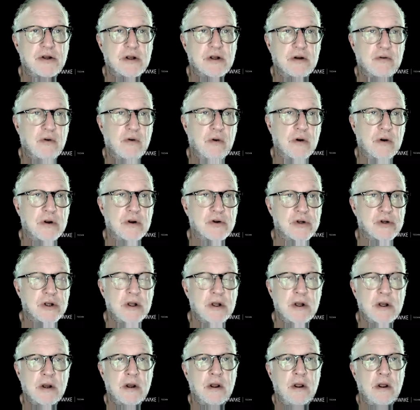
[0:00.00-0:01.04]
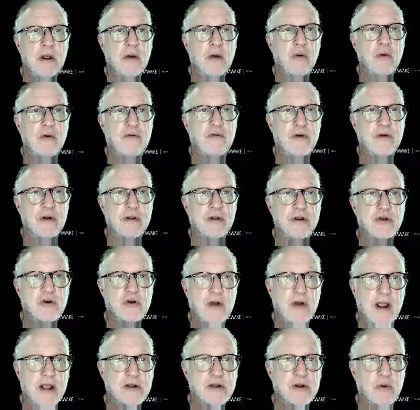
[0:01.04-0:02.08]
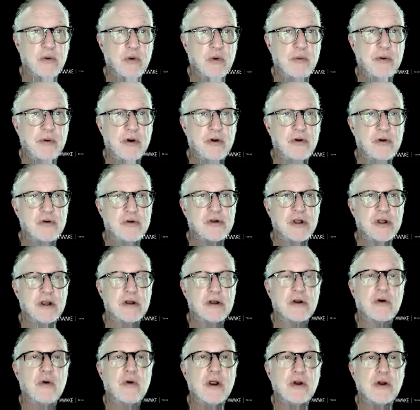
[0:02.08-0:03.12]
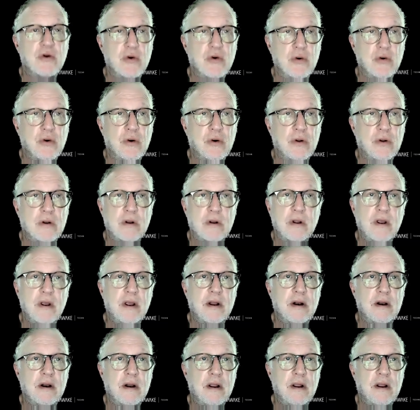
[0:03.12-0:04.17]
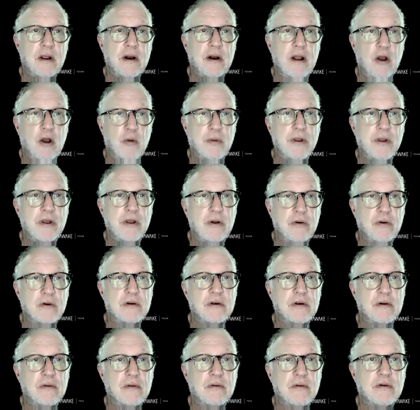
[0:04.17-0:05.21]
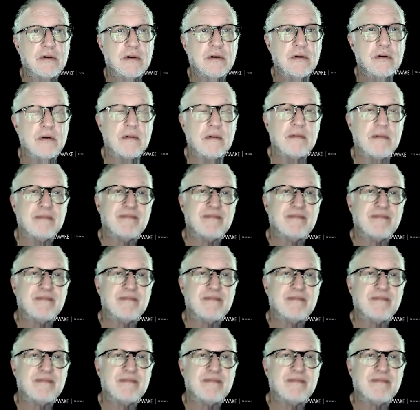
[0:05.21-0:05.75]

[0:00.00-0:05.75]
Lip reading: And of course, we feel these tracks that we're producing a great tool in helping you to